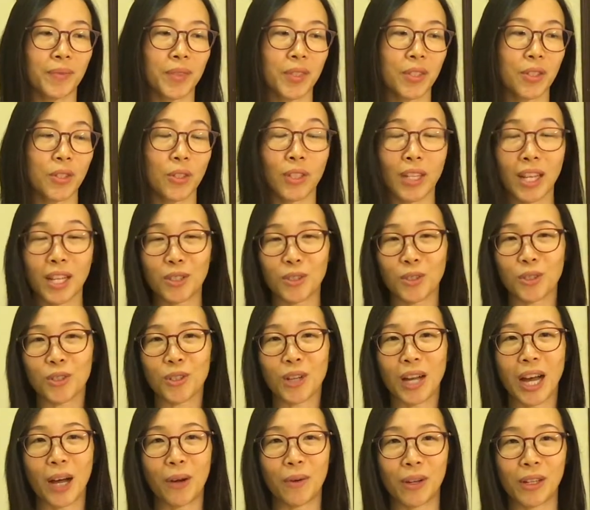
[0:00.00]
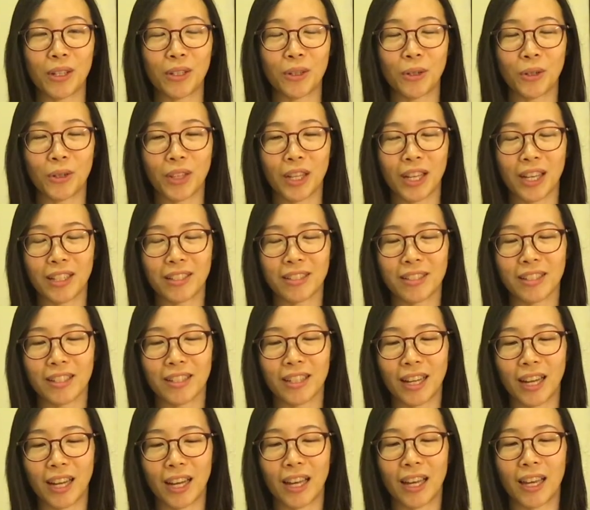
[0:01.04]
So that's also how I know that
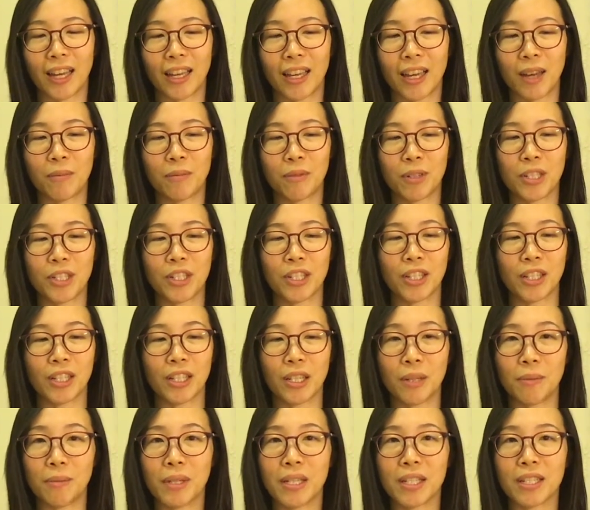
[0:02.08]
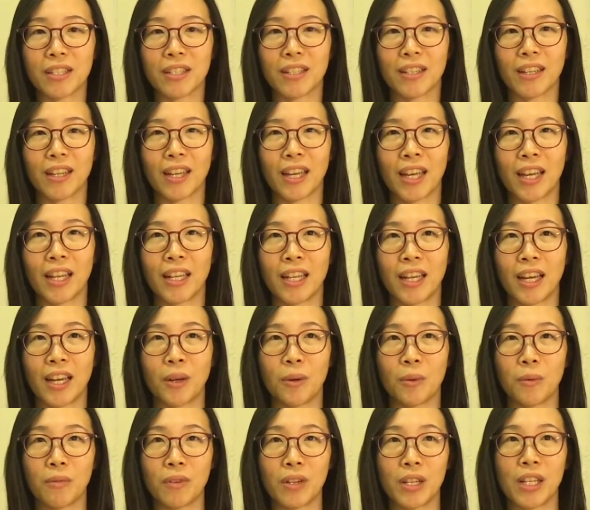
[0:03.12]
I am reaching a limit, and
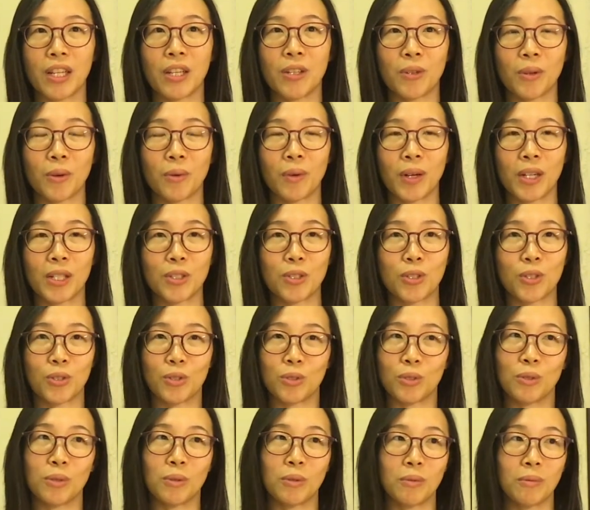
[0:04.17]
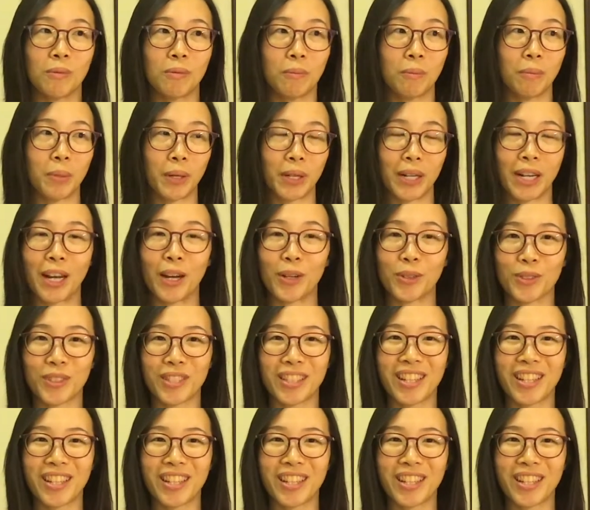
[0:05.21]
I really don't want to burn out,